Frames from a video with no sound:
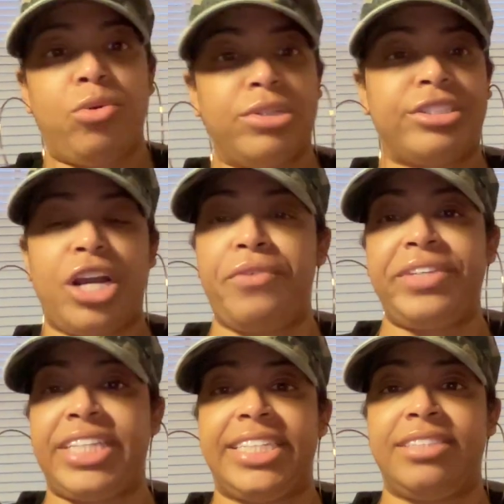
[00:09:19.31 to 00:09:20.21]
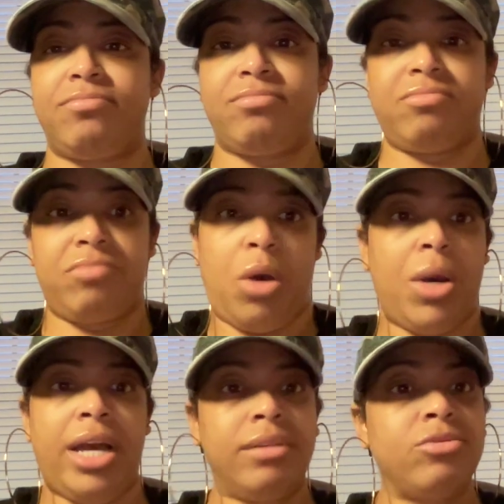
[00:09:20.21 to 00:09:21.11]
On the surface and it
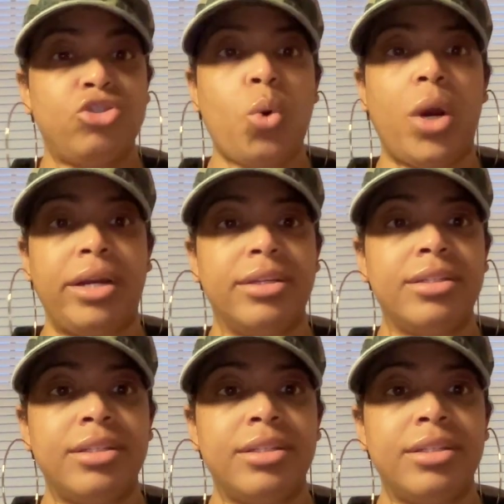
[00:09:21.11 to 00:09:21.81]
okay, sure.